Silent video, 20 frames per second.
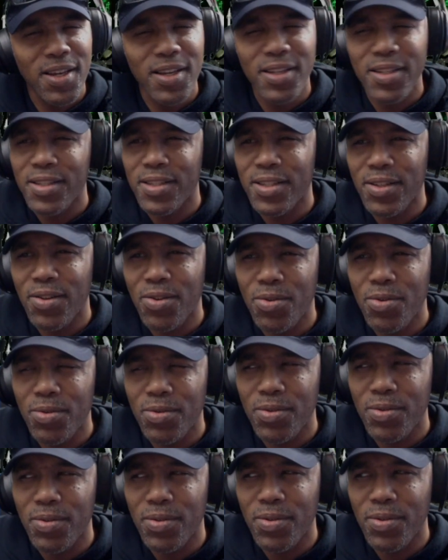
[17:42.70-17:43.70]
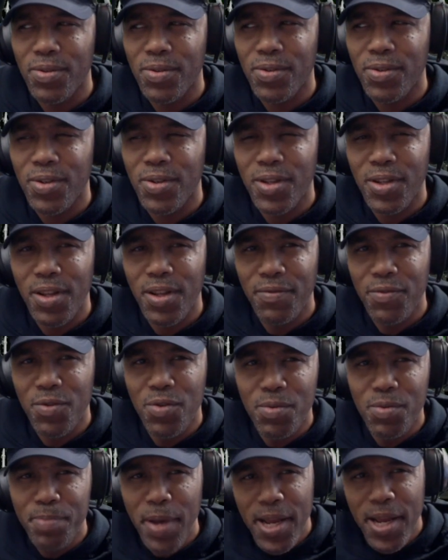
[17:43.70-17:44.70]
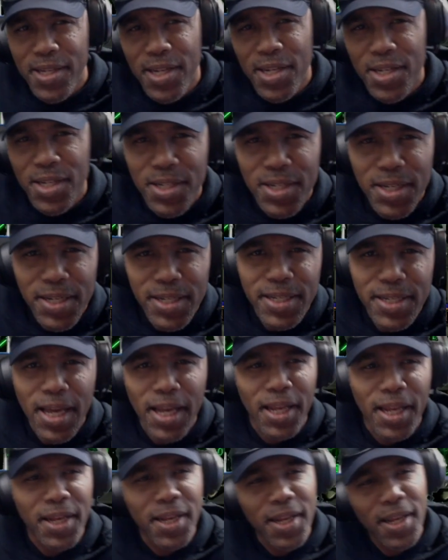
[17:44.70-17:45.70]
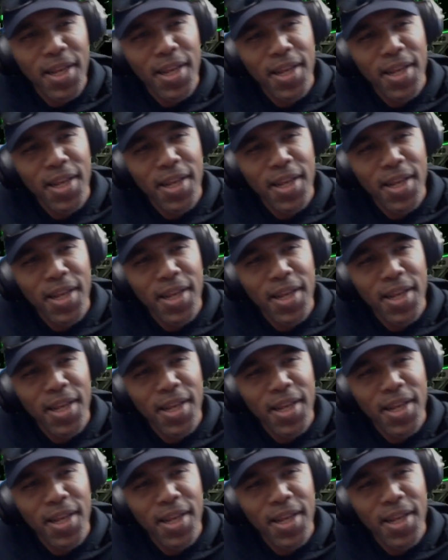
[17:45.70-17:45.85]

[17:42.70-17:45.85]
So, if you pay attention to the yelling,